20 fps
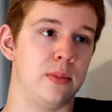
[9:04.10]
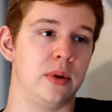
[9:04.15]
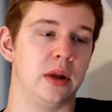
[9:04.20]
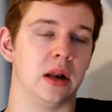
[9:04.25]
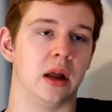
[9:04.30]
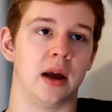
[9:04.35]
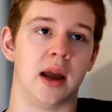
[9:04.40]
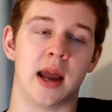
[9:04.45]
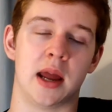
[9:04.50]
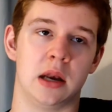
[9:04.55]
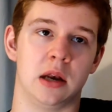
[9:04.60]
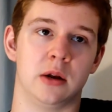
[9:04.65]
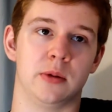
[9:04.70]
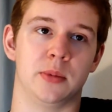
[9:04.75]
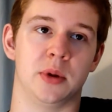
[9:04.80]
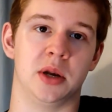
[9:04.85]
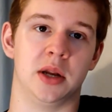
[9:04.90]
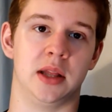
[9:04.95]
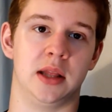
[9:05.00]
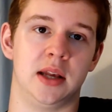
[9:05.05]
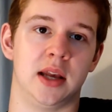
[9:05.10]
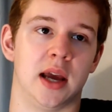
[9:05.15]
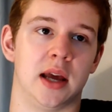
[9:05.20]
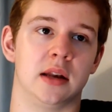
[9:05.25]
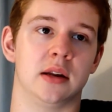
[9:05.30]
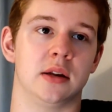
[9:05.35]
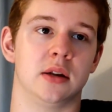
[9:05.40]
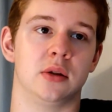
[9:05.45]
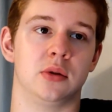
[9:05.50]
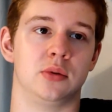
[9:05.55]
like Endermen in the
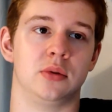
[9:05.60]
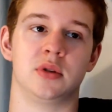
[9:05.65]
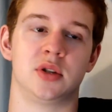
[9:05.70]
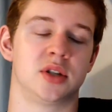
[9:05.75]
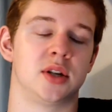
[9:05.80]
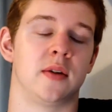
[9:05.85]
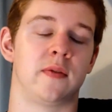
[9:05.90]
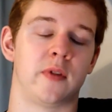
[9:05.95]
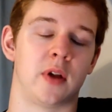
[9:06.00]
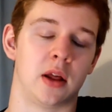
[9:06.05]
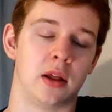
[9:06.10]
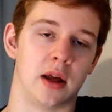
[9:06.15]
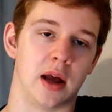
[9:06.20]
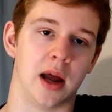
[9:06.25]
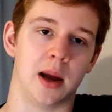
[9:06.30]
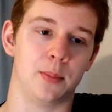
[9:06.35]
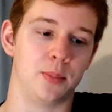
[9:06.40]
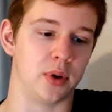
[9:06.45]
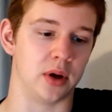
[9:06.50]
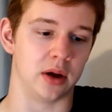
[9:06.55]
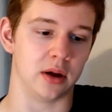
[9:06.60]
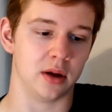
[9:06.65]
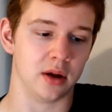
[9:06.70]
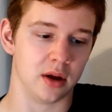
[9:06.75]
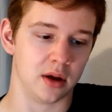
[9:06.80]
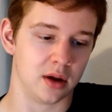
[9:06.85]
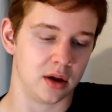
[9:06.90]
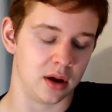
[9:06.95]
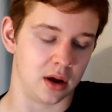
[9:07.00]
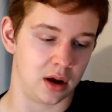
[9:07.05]
end, or stuff like that. But
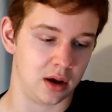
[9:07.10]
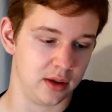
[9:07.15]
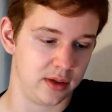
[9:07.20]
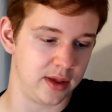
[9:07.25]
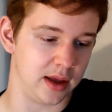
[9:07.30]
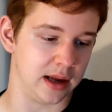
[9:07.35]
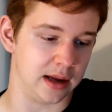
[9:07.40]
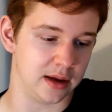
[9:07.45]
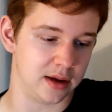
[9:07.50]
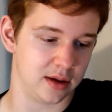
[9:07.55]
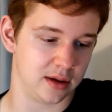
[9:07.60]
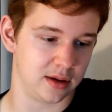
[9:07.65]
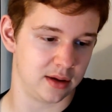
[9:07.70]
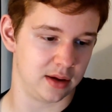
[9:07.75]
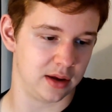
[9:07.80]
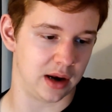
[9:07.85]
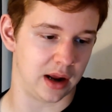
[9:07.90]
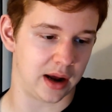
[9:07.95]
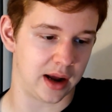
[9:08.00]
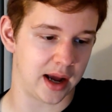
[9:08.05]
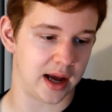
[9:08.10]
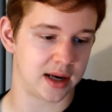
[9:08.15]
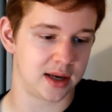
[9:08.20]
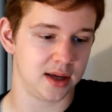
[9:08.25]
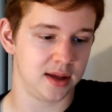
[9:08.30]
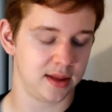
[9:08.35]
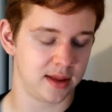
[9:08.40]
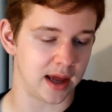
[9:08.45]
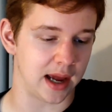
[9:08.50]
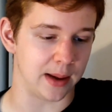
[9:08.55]
I think, you know,
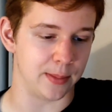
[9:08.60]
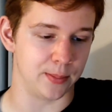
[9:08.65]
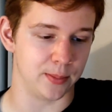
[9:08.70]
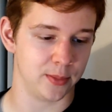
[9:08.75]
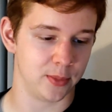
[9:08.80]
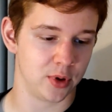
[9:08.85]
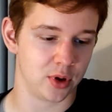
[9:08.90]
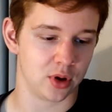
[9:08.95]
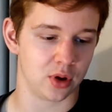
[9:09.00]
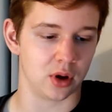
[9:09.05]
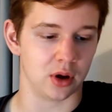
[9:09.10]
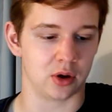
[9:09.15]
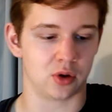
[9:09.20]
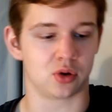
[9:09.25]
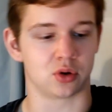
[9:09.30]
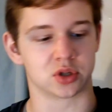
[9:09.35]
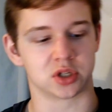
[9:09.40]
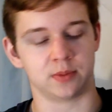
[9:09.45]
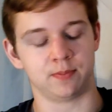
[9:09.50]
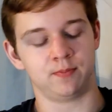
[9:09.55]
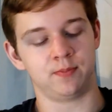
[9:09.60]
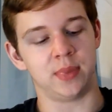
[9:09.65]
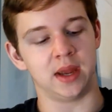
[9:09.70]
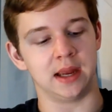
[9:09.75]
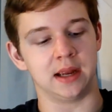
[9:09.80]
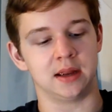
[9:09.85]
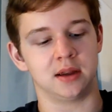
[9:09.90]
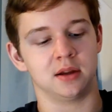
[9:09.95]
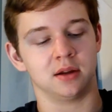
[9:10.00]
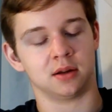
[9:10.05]
adding them across a
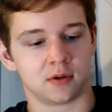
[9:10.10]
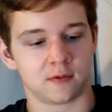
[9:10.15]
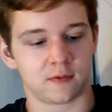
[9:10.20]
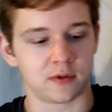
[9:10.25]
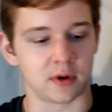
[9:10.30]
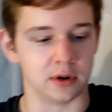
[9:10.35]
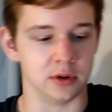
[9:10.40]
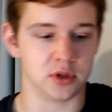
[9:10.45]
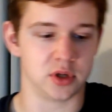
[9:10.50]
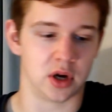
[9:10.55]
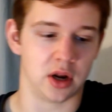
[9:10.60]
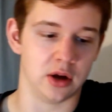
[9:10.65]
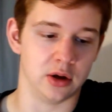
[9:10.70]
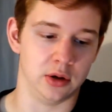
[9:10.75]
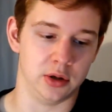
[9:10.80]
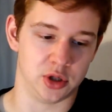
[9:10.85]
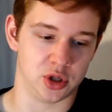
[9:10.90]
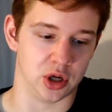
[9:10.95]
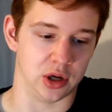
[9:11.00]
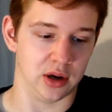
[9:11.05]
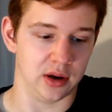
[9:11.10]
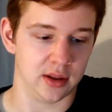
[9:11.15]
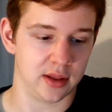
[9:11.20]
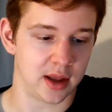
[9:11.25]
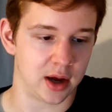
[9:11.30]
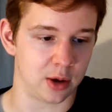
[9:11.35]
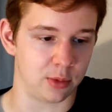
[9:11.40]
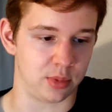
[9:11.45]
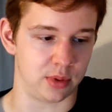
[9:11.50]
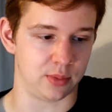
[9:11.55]
big frozen ocean,
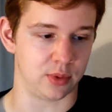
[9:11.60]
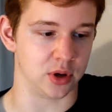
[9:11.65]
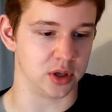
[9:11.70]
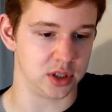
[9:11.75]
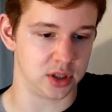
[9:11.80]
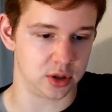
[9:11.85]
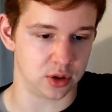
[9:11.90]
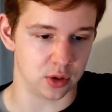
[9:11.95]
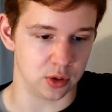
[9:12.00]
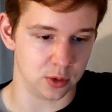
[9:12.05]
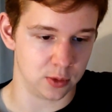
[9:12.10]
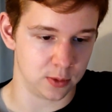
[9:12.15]
that would be pretty cool.